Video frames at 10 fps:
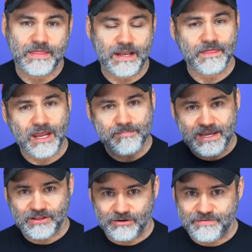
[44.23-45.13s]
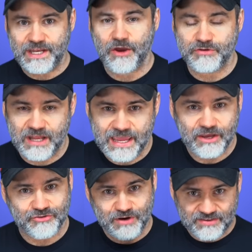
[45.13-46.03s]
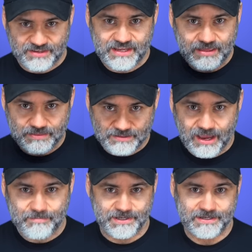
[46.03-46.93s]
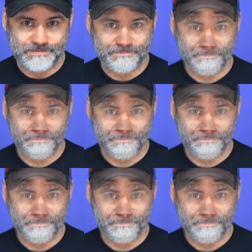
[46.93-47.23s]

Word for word: that I thought I'd make a little video today addressing the topic.